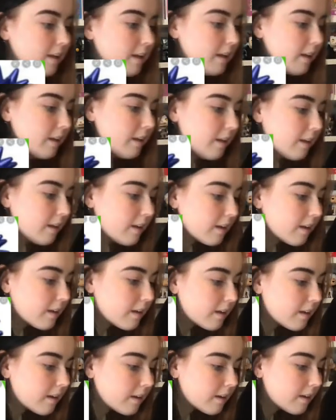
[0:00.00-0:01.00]

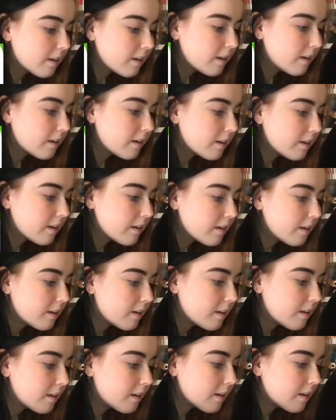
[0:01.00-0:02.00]

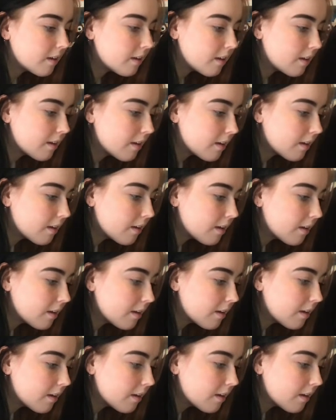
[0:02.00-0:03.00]

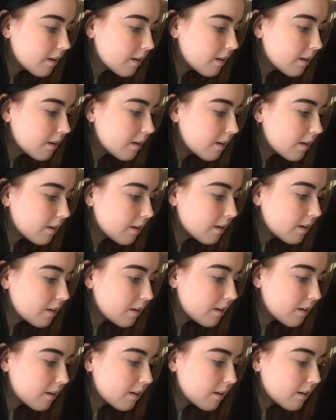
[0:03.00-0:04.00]

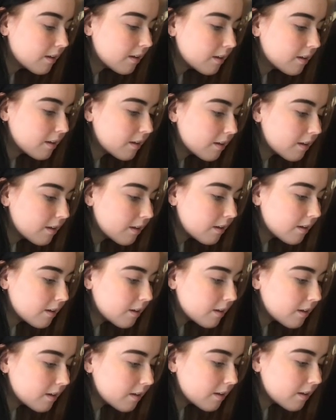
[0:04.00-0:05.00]

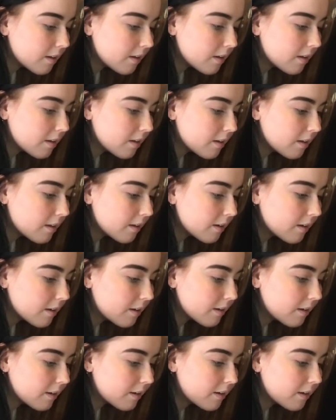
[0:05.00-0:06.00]

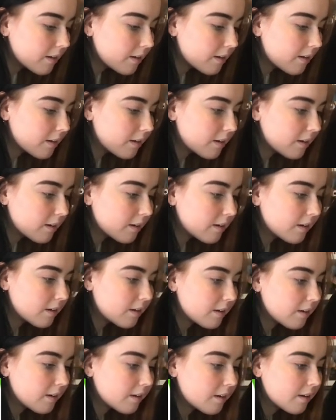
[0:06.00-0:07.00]

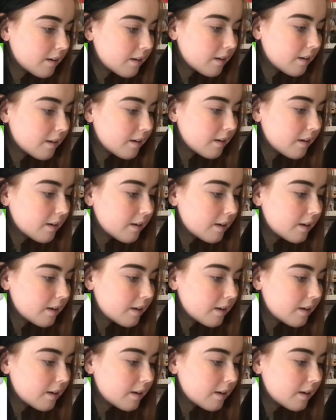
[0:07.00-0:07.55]
No words are spoken by the person on screen.